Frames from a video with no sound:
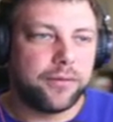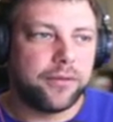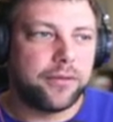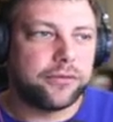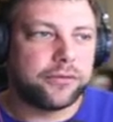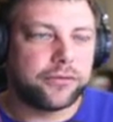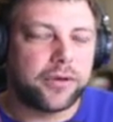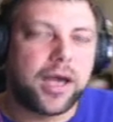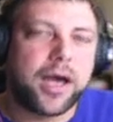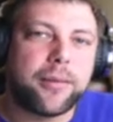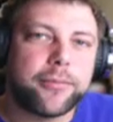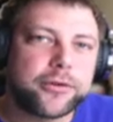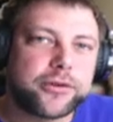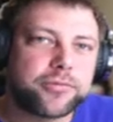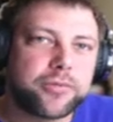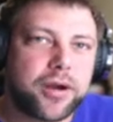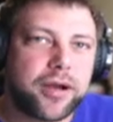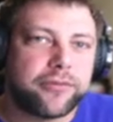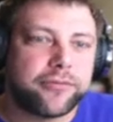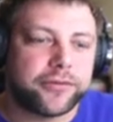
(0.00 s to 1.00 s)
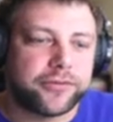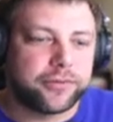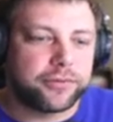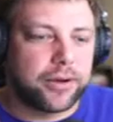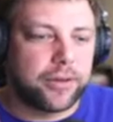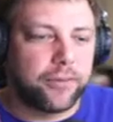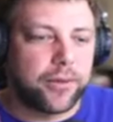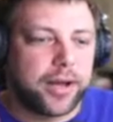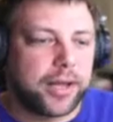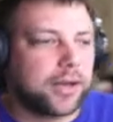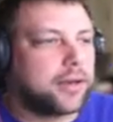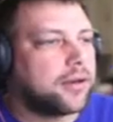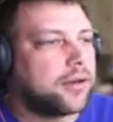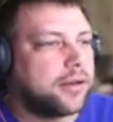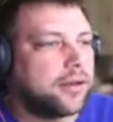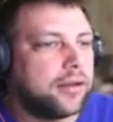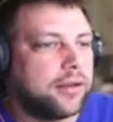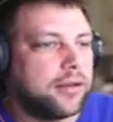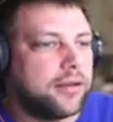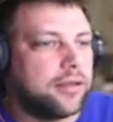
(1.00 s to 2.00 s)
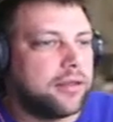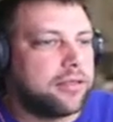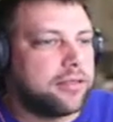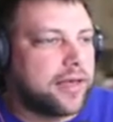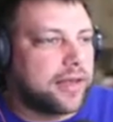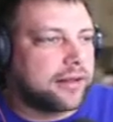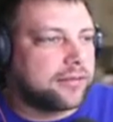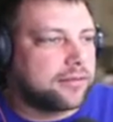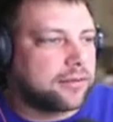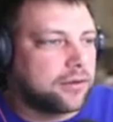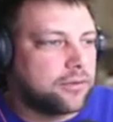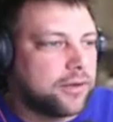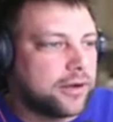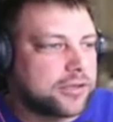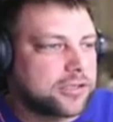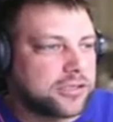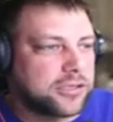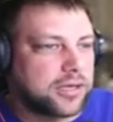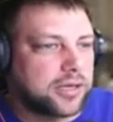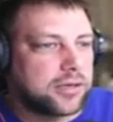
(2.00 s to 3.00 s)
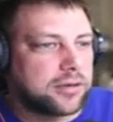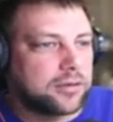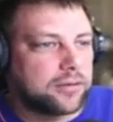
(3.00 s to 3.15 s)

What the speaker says: So how much profit do I want? That's the question.